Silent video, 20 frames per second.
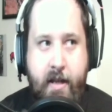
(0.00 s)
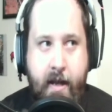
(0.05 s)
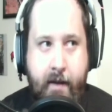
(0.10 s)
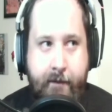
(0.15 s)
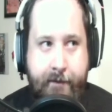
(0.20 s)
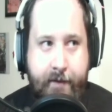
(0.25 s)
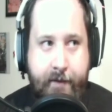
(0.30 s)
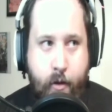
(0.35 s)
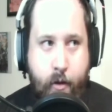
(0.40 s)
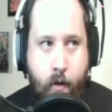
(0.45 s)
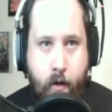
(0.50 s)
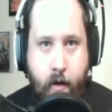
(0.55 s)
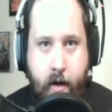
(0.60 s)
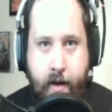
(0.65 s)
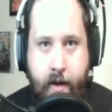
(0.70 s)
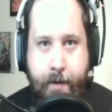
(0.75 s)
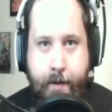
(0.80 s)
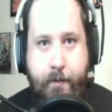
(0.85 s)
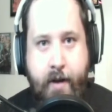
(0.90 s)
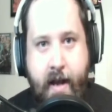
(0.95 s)
if you're in
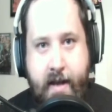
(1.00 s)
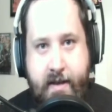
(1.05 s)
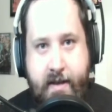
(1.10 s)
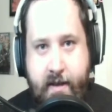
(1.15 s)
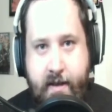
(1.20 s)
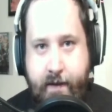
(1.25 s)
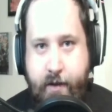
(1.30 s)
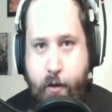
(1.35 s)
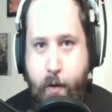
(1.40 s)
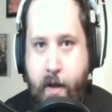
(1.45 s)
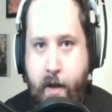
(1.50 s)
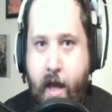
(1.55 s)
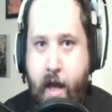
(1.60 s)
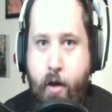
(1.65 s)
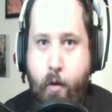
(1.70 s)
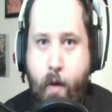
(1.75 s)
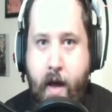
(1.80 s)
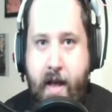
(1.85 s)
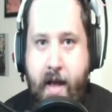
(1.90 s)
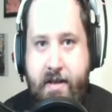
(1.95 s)
the process of doing a
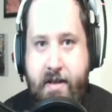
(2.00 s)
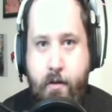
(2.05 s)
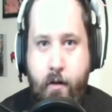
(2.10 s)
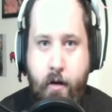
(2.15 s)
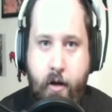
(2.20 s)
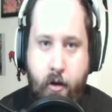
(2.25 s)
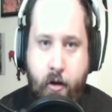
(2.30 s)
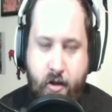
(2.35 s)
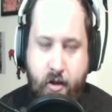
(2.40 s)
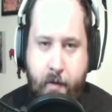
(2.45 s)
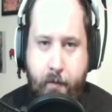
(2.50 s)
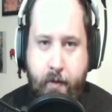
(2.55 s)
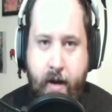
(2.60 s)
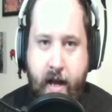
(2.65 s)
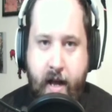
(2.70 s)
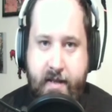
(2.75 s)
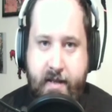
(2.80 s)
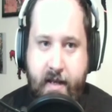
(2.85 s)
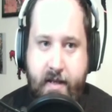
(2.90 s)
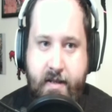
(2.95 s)
quest or you're in the
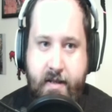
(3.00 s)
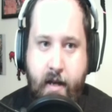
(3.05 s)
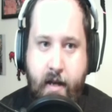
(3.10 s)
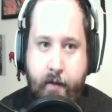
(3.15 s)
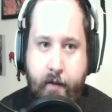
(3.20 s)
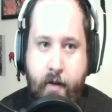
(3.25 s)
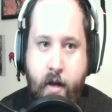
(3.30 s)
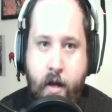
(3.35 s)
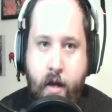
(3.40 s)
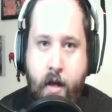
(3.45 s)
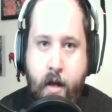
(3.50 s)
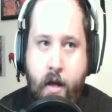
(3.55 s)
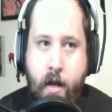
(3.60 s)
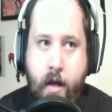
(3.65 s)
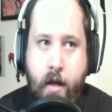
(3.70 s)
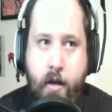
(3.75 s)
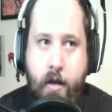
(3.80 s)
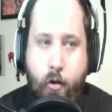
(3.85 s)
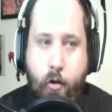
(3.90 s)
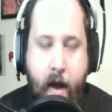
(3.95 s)
process of
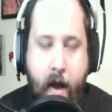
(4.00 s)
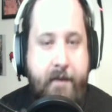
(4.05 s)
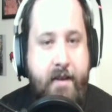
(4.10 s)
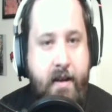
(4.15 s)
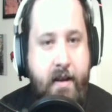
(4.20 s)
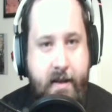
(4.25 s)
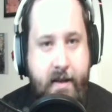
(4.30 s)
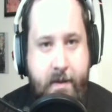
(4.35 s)
crafting